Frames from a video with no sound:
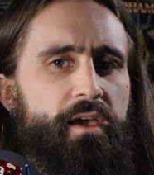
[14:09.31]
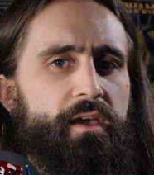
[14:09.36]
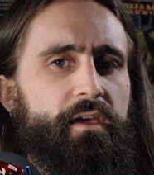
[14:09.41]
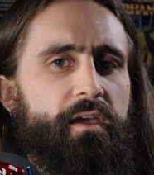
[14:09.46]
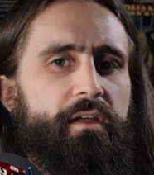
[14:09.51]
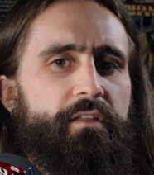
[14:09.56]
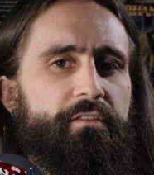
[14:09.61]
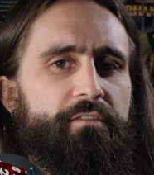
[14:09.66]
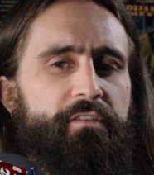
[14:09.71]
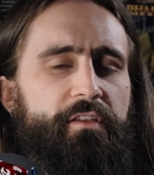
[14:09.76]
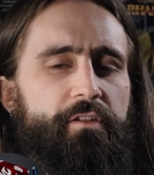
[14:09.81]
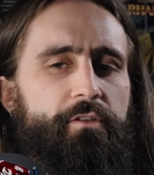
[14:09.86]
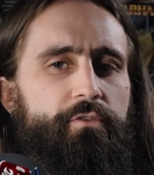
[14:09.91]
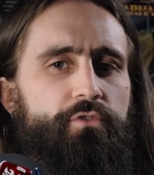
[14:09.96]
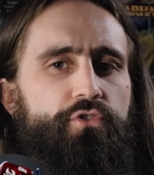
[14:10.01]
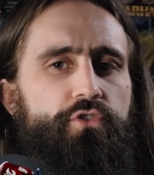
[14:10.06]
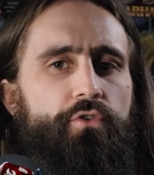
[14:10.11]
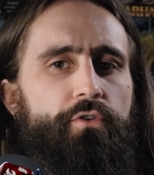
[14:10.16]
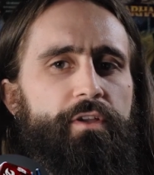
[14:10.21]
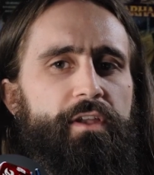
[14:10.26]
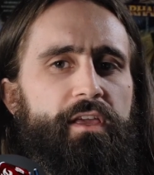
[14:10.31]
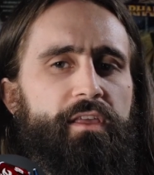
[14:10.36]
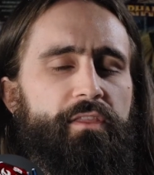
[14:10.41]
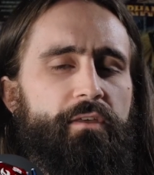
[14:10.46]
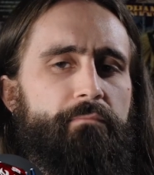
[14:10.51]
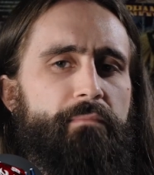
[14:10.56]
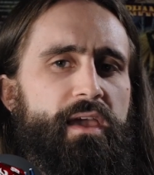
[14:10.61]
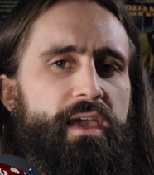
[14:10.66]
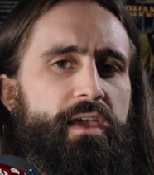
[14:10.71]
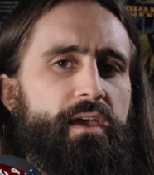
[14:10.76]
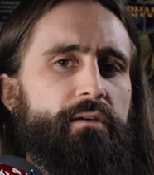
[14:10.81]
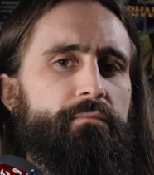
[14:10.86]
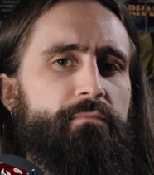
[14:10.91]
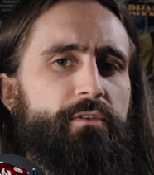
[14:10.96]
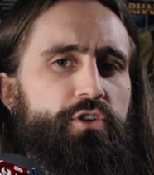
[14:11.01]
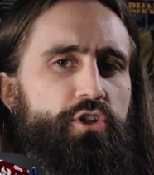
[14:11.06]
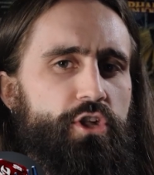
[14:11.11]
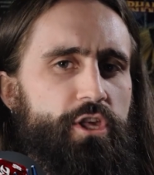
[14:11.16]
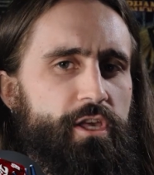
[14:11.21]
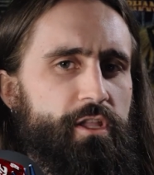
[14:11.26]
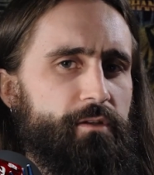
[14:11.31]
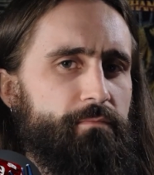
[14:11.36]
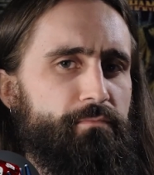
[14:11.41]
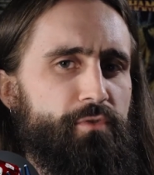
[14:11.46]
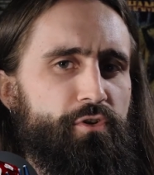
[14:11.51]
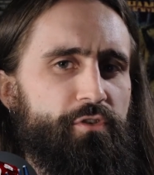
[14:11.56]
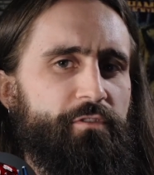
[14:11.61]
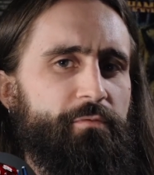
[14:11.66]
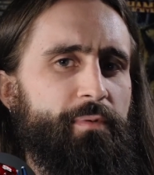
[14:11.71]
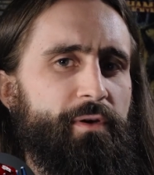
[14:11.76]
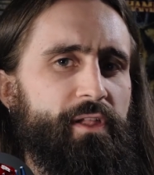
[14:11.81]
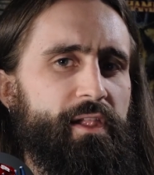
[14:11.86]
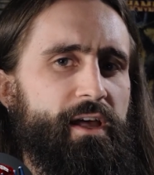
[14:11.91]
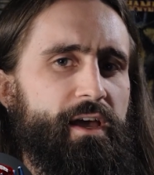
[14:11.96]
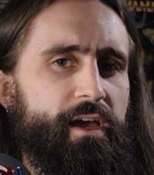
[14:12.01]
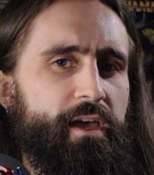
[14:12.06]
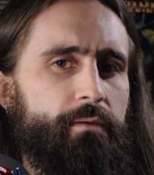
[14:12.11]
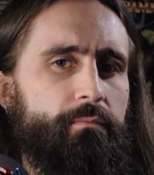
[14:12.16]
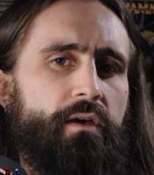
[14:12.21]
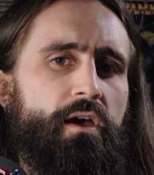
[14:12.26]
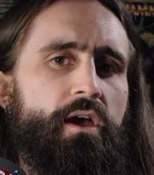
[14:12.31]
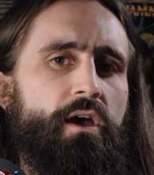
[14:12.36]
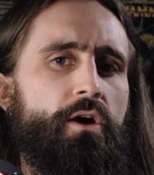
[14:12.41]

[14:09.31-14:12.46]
consider joining the Mayhem Machine Moose Pilheim